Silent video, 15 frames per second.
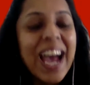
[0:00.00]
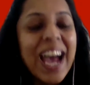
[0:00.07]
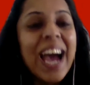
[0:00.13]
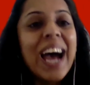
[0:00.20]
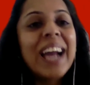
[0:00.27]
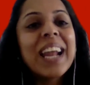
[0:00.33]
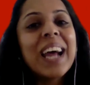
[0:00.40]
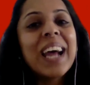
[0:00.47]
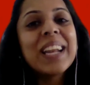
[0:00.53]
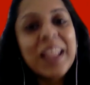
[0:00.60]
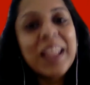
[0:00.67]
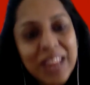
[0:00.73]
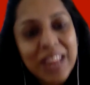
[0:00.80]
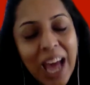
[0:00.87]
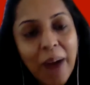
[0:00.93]

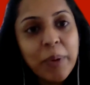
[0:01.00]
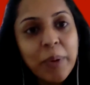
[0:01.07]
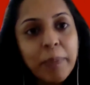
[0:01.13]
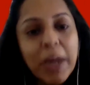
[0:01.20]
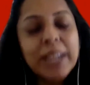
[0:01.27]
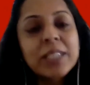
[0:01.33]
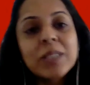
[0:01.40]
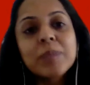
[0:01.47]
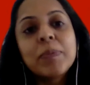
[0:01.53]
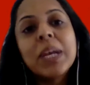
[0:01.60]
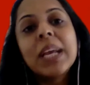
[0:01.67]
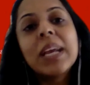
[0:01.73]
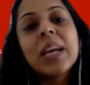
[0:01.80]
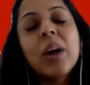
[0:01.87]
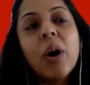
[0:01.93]
That reminded
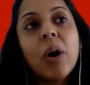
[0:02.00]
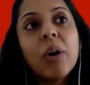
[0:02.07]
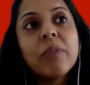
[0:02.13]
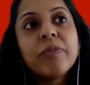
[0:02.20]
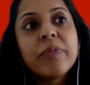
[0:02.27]
me of